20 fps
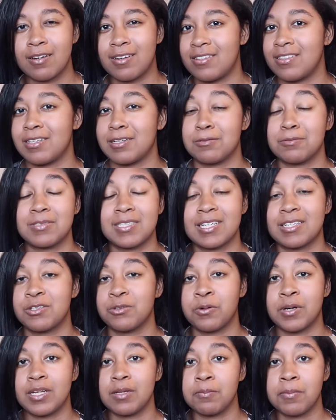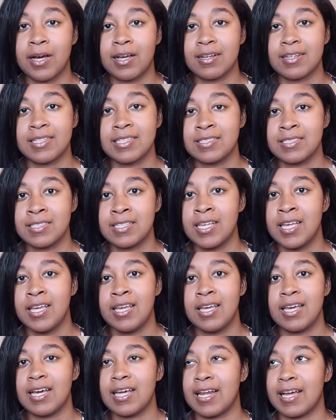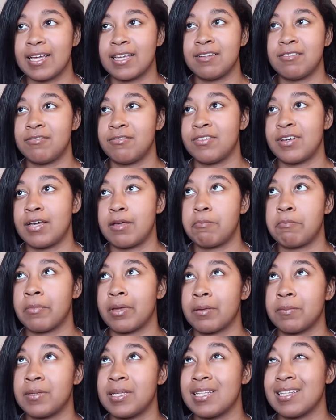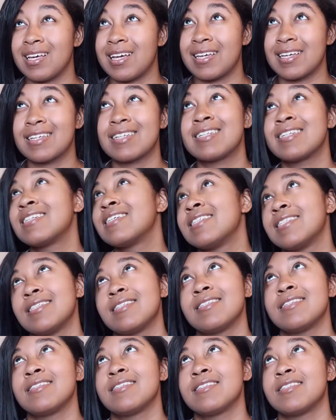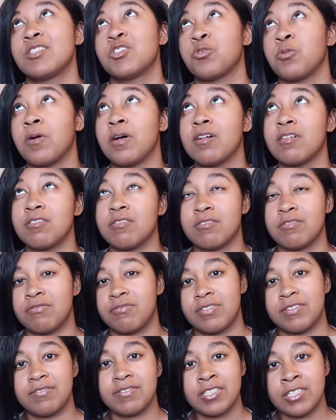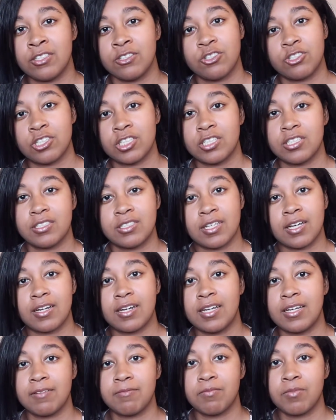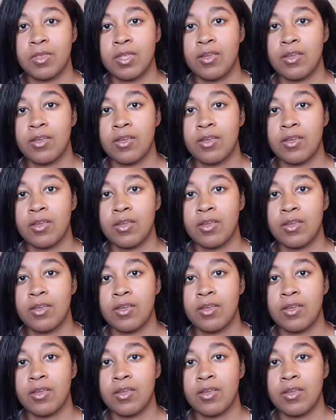I think it was like 20 bucks, and I can fit maybe like 12, 15 shirts on it.